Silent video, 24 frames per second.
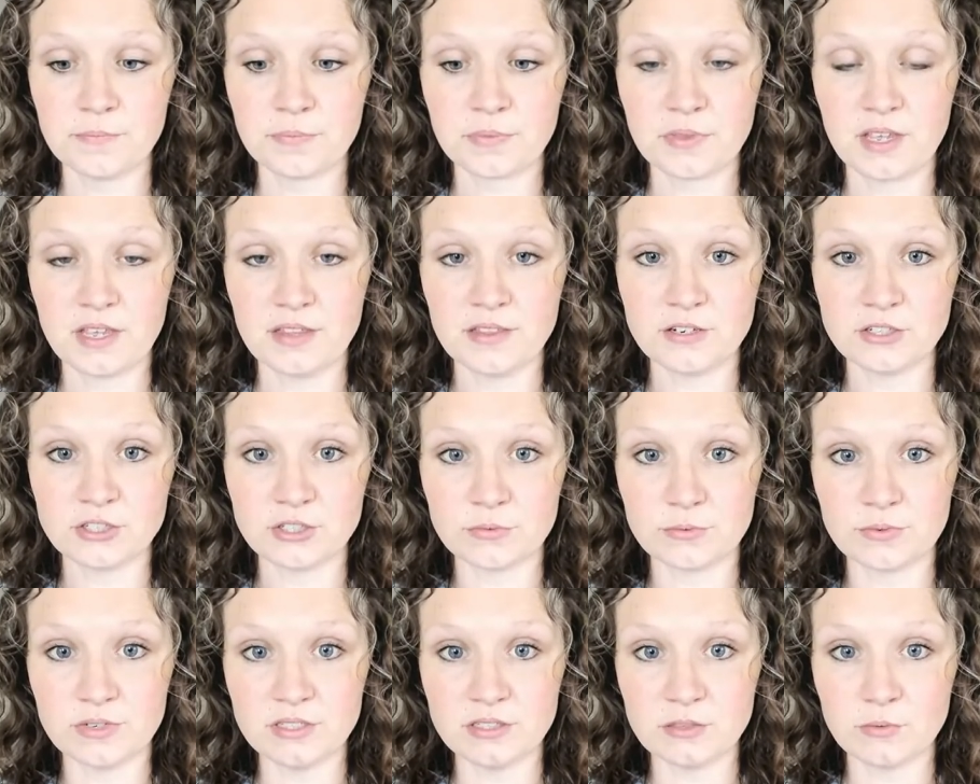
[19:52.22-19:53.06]
And there's a
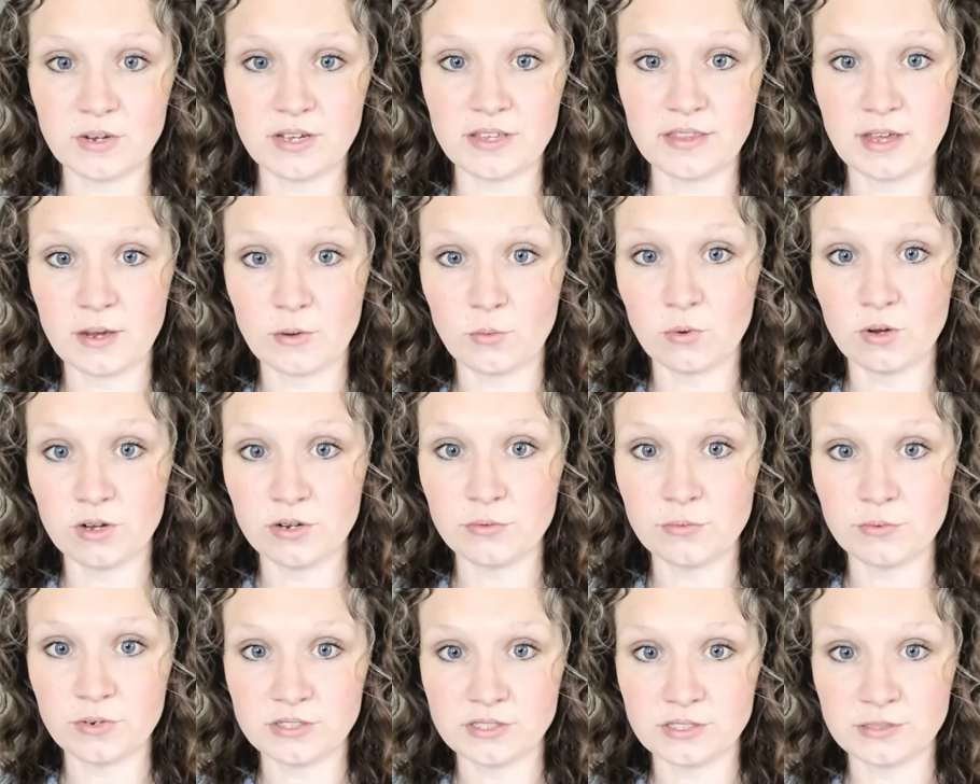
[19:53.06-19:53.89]
reason why that
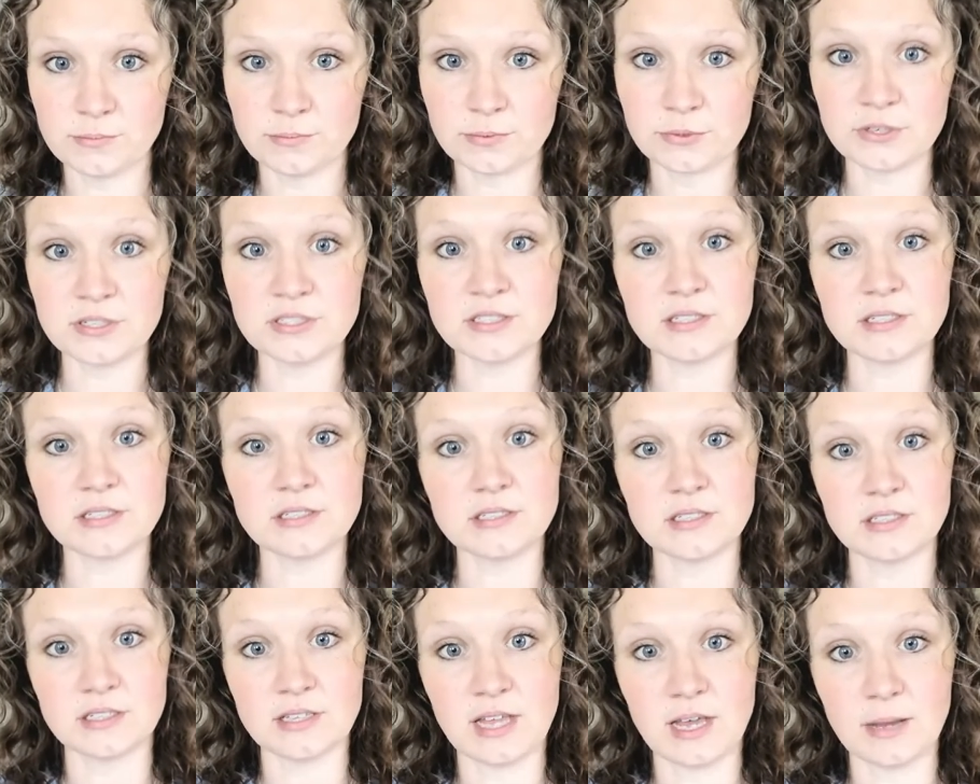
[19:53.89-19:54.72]
one was imprisoned
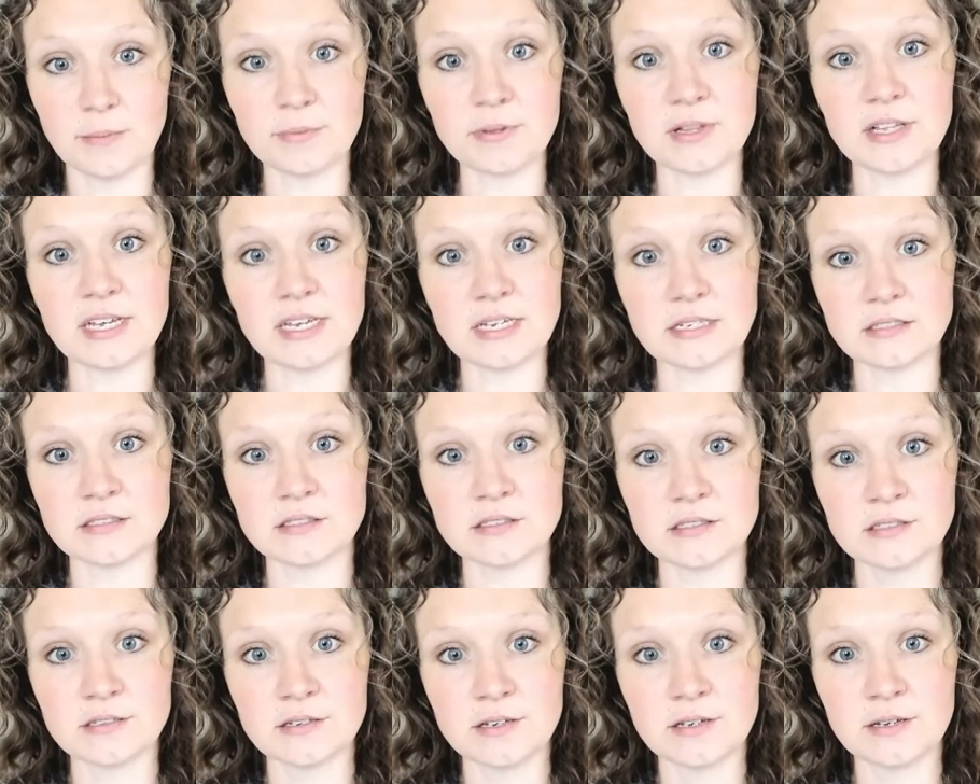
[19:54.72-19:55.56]
in that
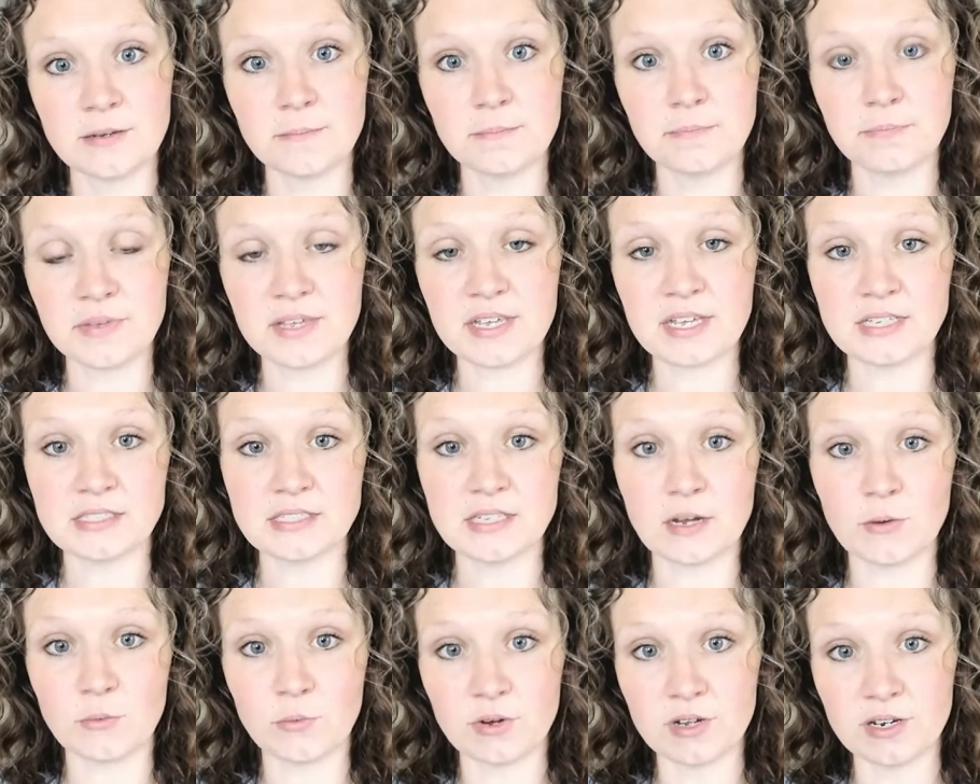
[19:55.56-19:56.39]
place because
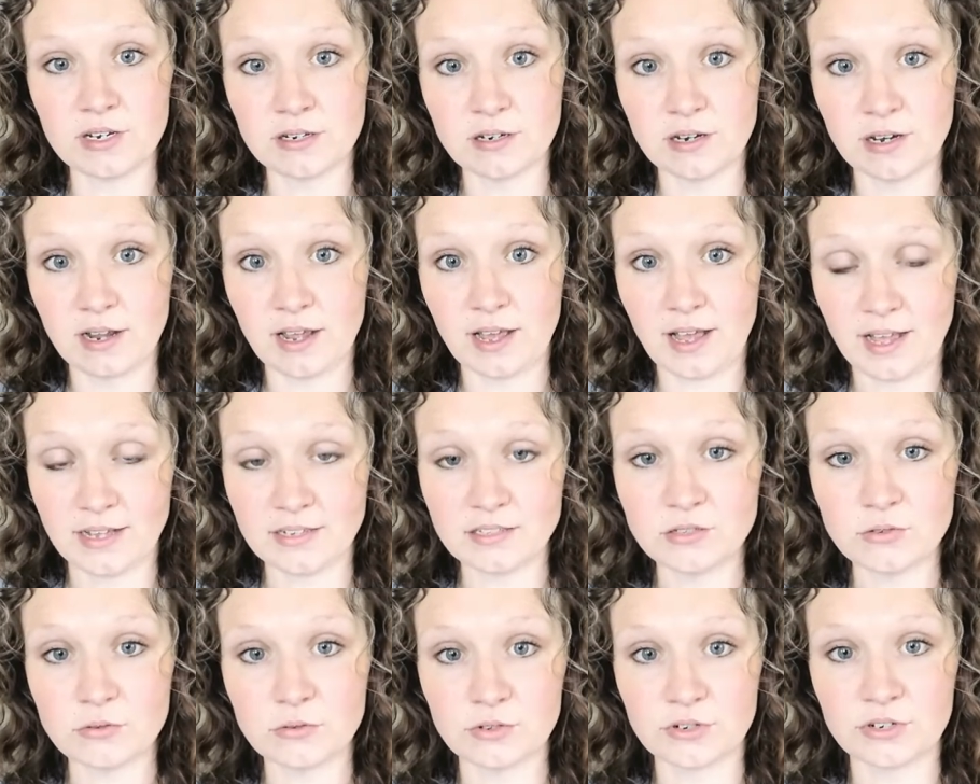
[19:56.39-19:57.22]
that one had
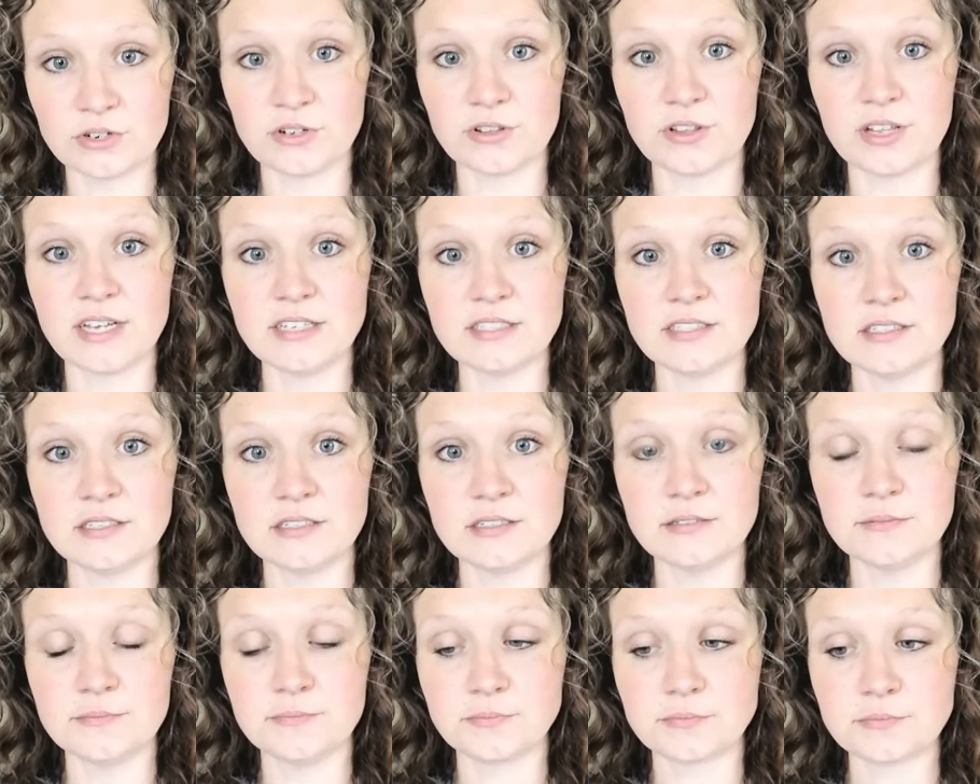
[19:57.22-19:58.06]
to learn a lesson.